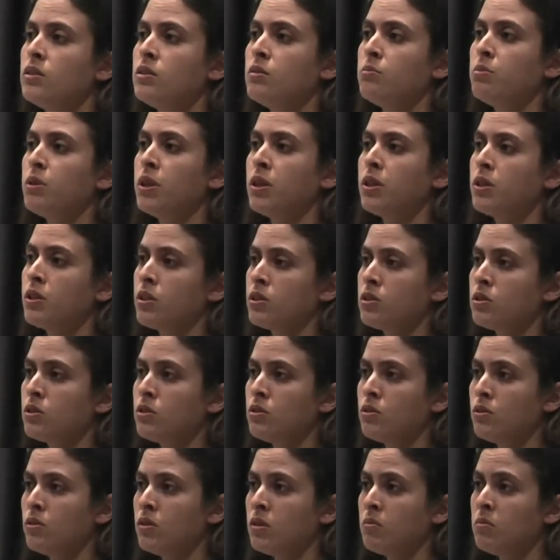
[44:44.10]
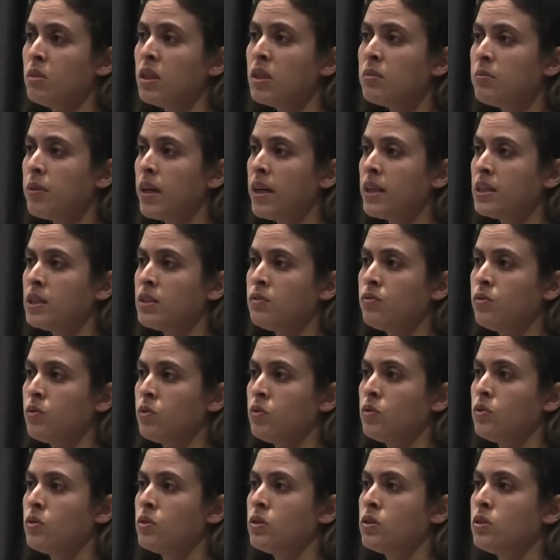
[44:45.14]
superior to the meat-based
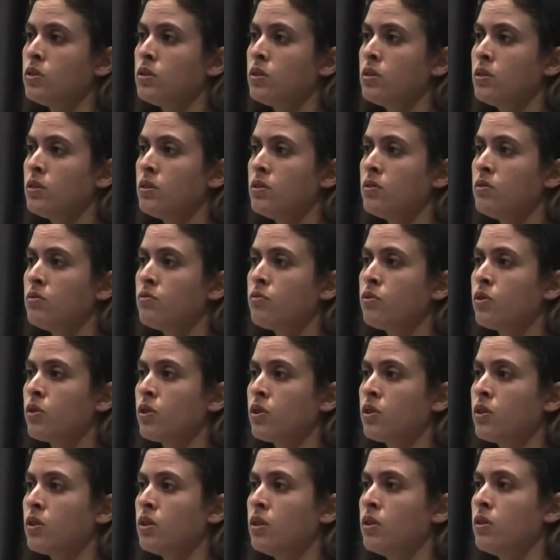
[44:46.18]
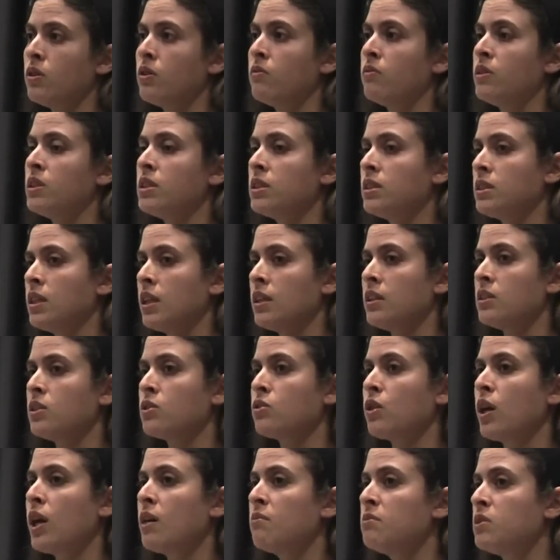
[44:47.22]
foods for, you know, the reasons I
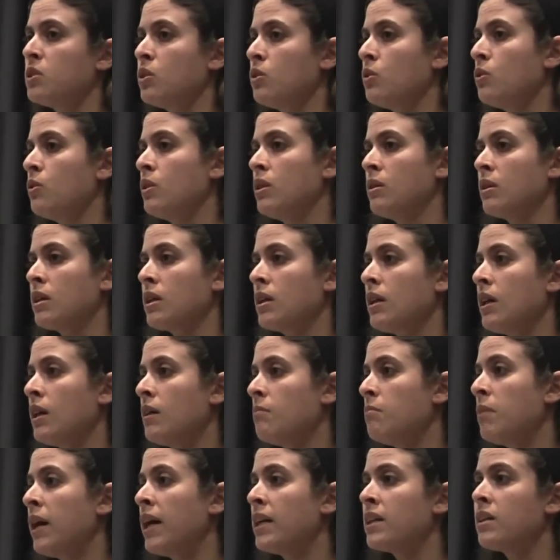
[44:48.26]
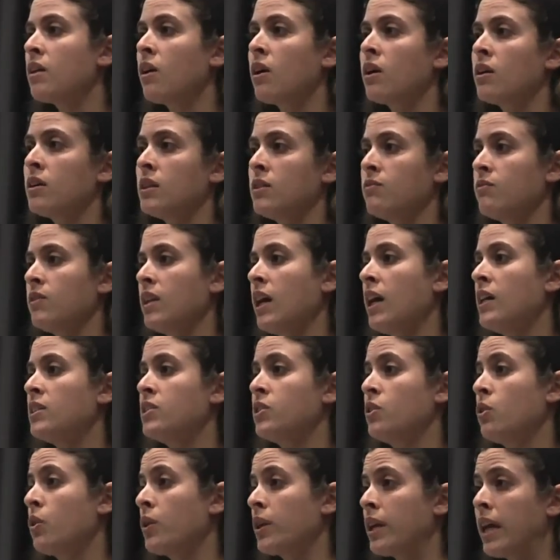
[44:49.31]
described. So like Pet Guard even
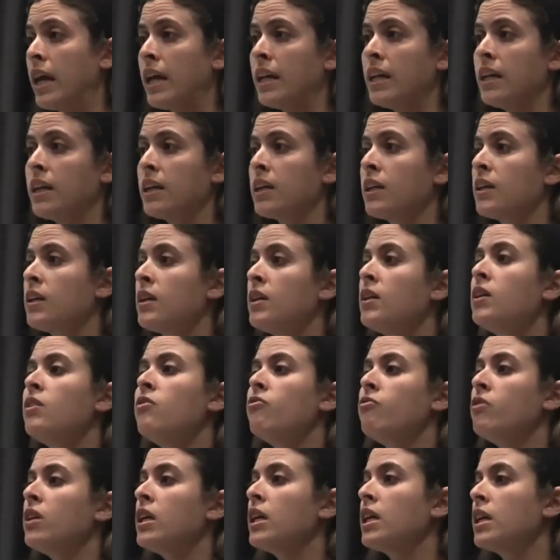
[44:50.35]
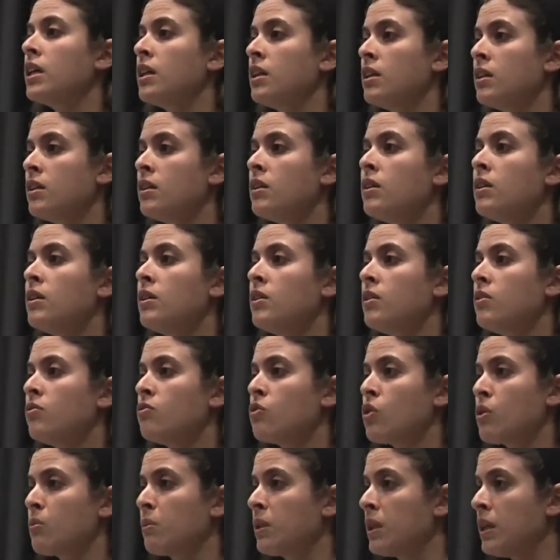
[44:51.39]
has an organic vegan
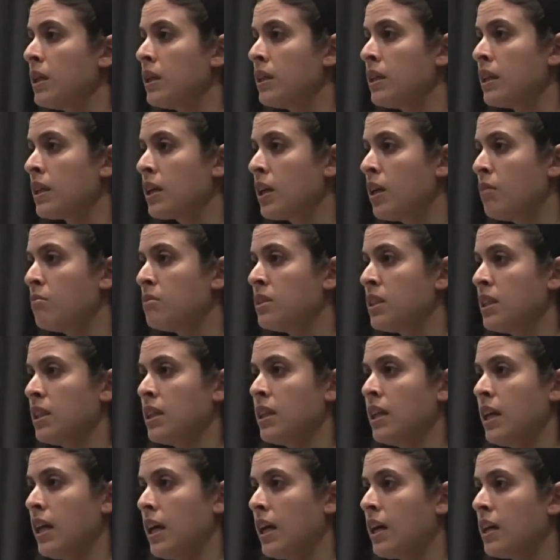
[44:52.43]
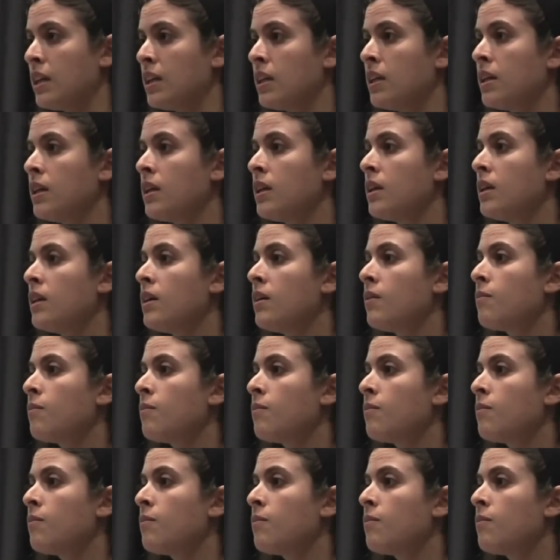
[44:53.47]
formula that comes in a can.